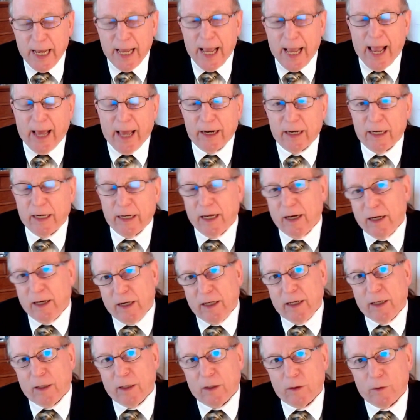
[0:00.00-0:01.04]
And
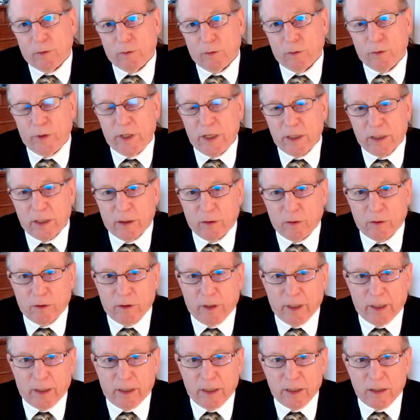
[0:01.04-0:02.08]
uh, the reason
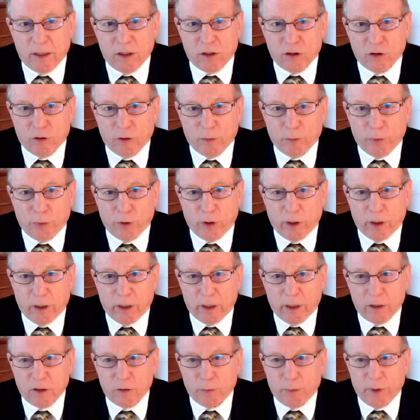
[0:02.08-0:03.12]
that this is so important
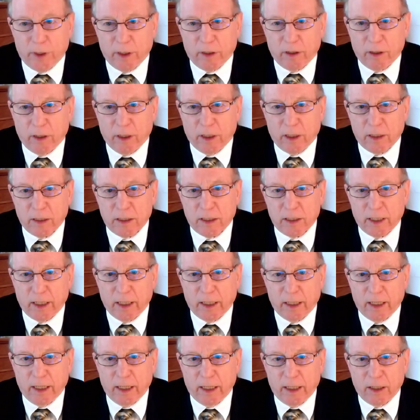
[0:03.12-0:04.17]
is because
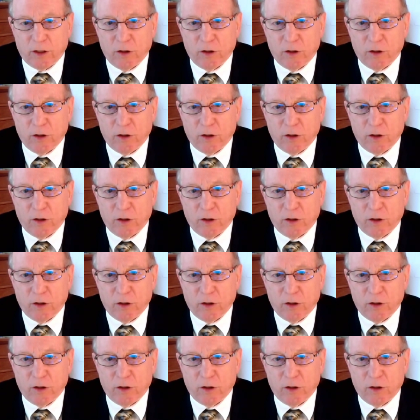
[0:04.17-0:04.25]
it